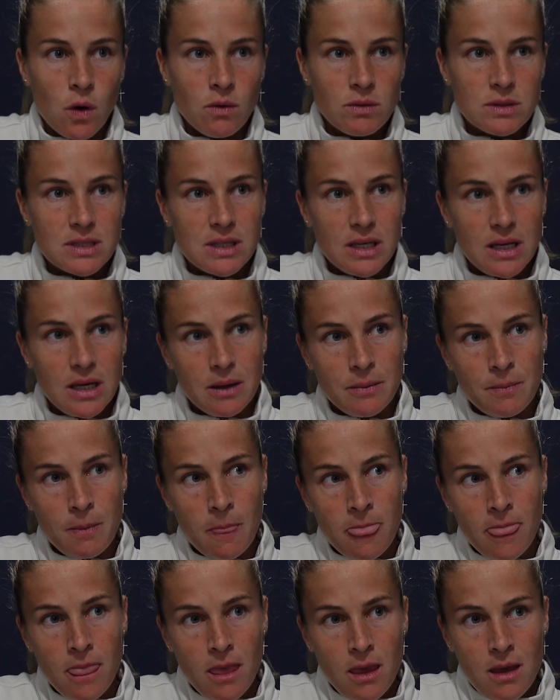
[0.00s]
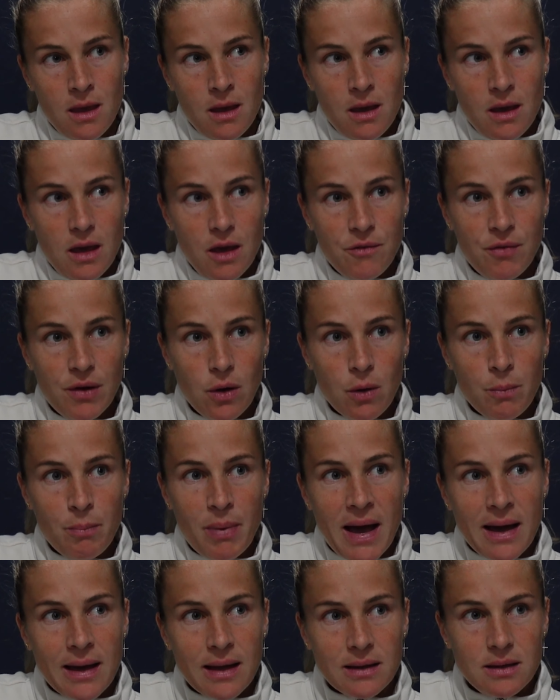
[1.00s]
obviously, if I look
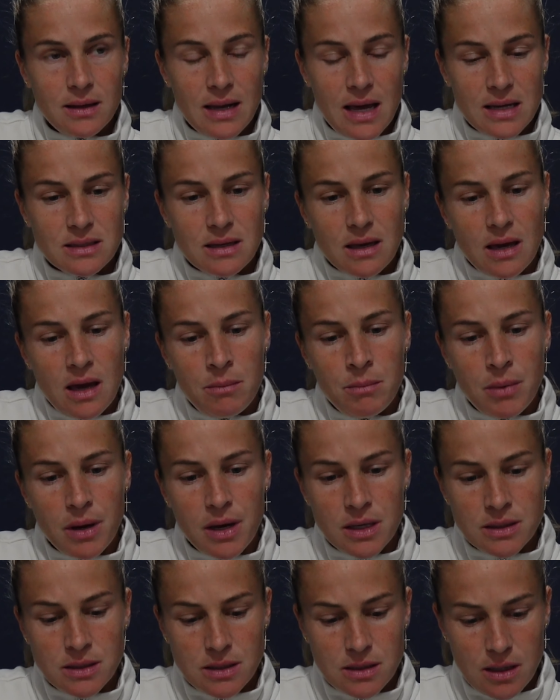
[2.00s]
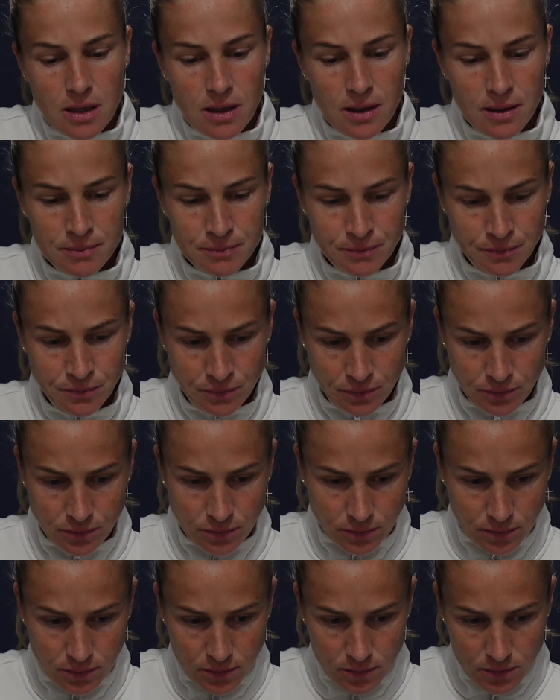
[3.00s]
back at the last game against um,
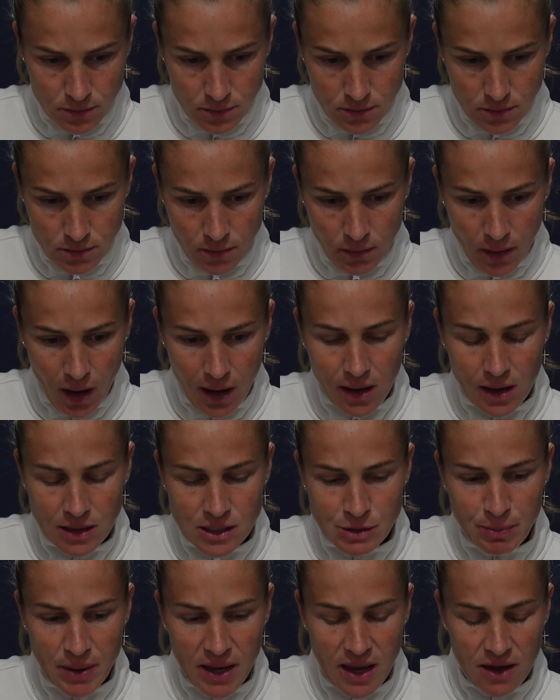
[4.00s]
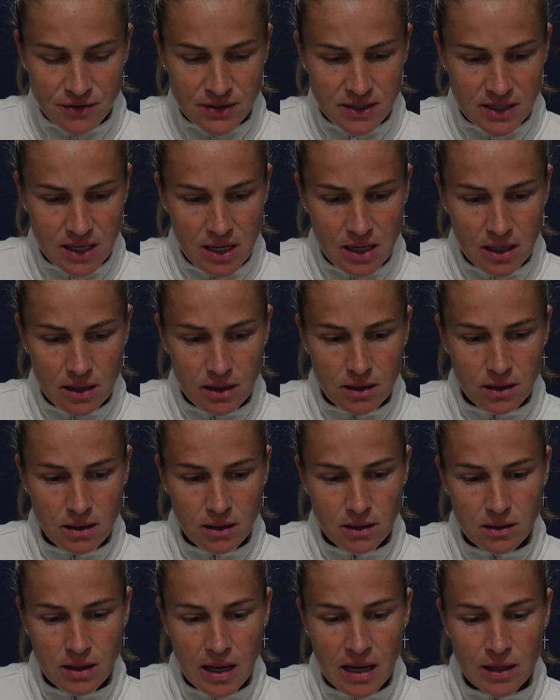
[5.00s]
against BFC,
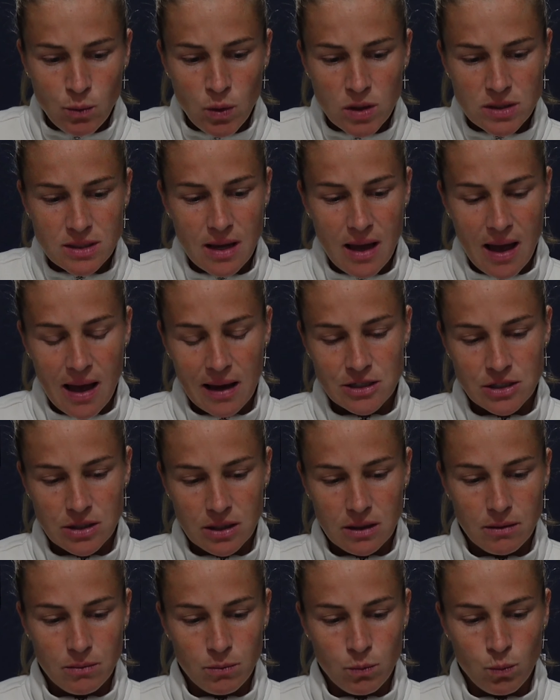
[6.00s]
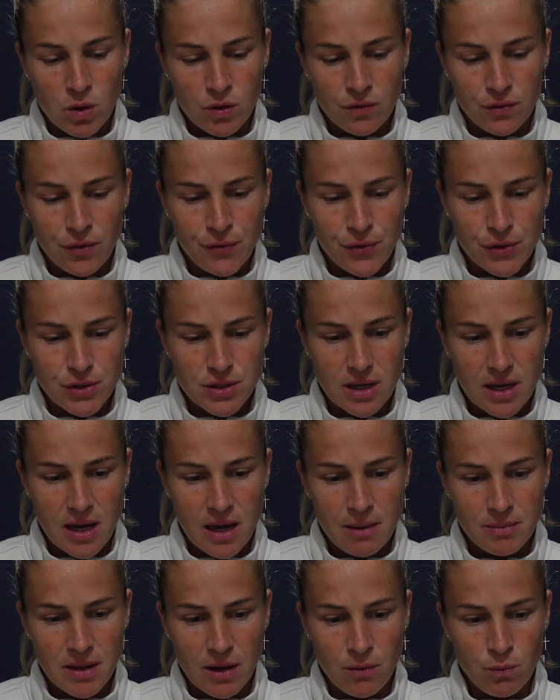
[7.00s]
that was actually one of the first
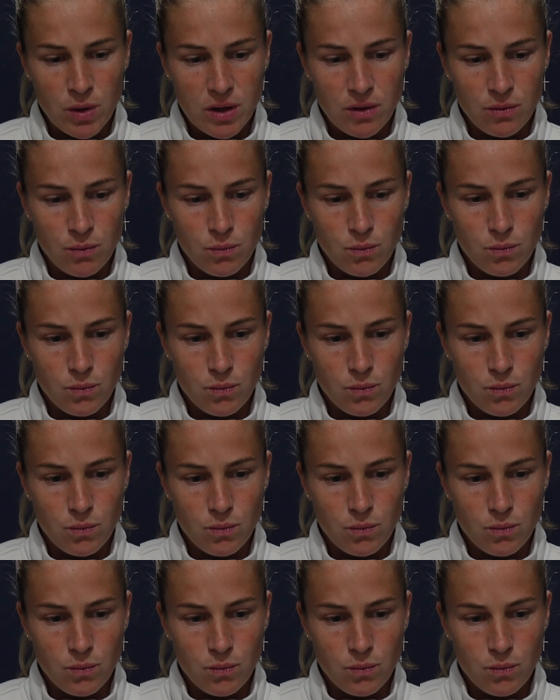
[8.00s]
game that we